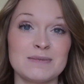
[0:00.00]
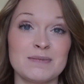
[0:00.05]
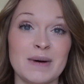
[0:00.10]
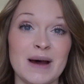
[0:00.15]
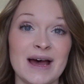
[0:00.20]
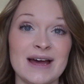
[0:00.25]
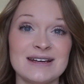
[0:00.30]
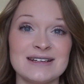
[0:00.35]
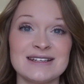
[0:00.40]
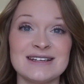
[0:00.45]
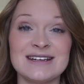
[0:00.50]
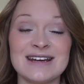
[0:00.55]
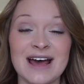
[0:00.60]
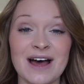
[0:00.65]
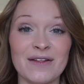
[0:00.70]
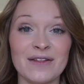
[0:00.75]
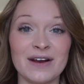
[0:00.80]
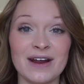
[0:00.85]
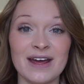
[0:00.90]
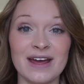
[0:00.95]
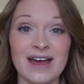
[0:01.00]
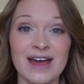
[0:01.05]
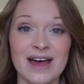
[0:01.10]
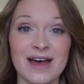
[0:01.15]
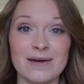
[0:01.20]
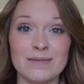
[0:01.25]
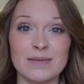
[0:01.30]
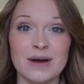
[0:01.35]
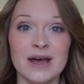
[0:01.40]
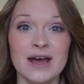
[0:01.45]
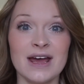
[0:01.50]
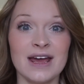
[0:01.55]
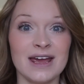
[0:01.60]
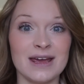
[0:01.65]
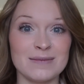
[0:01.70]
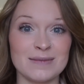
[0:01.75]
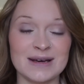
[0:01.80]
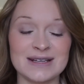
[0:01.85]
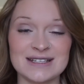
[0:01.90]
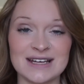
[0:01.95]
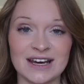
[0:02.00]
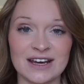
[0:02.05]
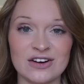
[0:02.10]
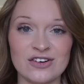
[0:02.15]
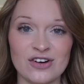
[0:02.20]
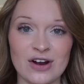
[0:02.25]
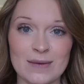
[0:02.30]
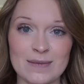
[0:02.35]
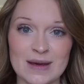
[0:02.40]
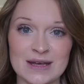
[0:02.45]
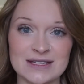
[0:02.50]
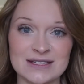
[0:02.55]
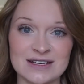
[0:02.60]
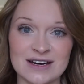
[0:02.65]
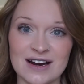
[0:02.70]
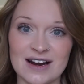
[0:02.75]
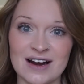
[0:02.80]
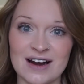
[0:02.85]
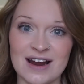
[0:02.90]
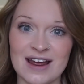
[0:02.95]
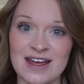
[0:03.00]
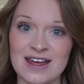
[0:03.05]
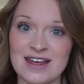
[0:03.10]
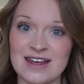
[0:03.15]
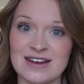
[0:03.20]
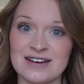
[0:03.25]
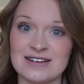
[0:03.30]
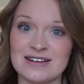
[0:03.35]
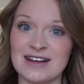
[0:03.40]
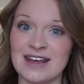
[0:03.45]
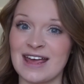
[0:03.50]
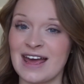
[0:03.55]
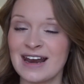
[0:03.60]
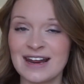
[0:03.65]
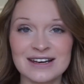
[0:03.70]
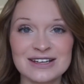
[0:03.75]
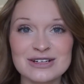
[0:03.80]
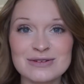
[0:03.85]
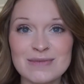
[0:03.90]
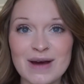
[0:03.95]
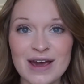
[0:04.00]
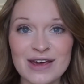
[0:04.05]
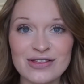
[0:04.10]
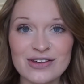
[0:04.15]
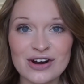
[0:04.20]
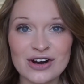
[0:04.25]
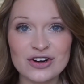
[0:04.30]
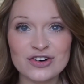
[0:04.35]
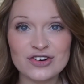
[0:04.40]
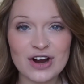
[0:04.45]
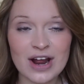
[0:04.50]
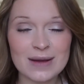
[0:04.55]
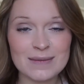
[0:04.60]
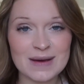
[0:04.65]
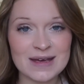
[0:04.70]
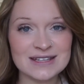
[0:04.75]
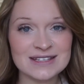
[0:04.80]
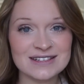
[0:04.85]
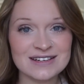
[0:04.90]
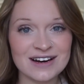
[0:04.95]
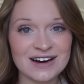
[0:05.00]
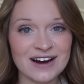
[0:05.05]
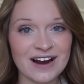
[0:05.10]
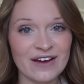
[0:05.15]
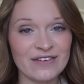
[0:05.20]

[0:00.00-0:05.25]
But now that I am in my 2nd trimester and getting to my 3rd trimester,